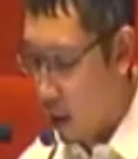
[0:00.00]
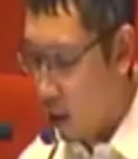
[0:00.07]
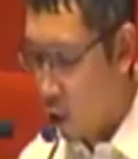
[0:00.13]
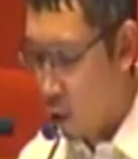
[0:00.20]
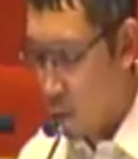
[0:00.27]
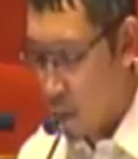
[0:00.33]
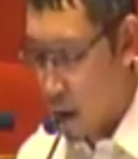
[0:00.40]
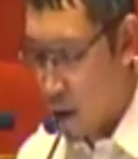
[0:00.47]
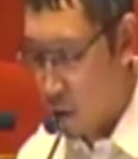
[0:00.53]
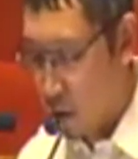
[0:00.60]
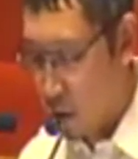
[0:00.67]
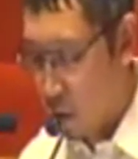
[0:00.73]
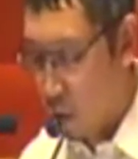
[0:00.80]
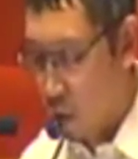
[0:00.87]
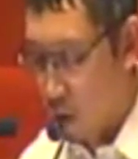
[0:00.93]
in
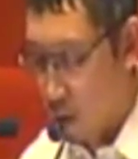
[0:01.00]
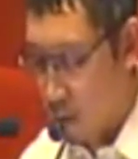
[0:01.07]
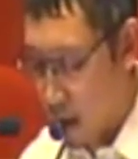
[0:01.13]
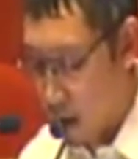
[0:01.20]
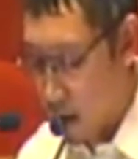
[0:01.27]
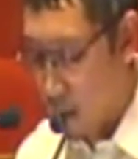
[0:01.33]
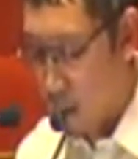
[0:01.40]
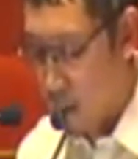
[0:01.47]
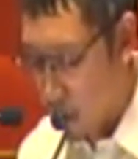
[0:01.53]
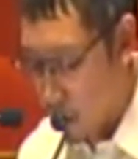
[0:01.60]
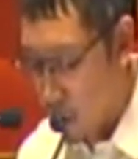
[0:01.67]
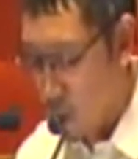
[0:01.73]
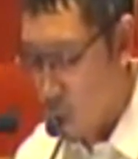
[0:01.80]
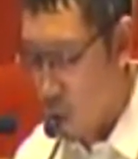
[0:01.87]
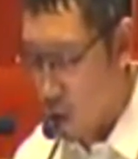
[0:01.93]
comparison to their
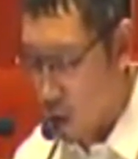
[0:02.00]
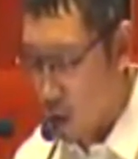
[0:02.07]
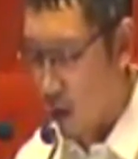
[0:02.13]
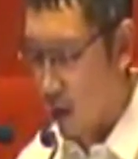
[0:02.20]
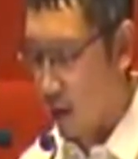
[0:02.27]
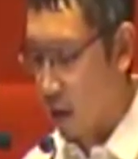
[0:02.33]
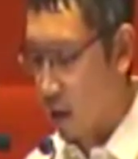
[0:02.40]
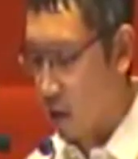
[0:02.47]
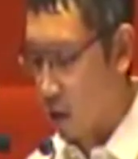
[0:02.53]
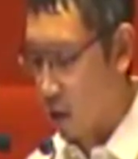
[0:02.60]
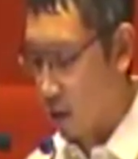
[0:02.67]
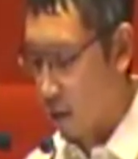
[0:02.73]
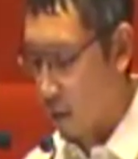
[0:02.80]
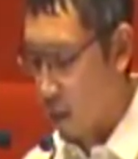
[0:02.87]
mother organization,